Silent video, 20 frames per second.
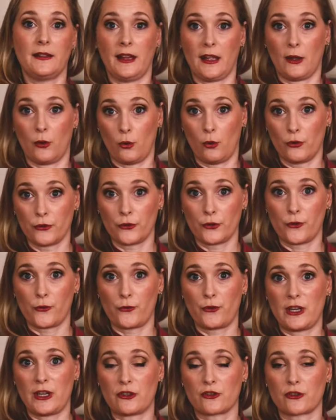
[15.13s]
They also
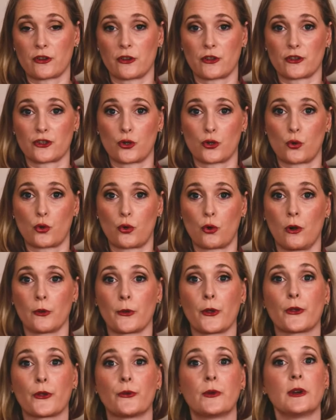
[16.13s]
feature the
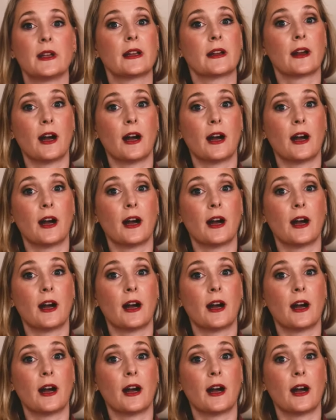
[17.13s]
so-called three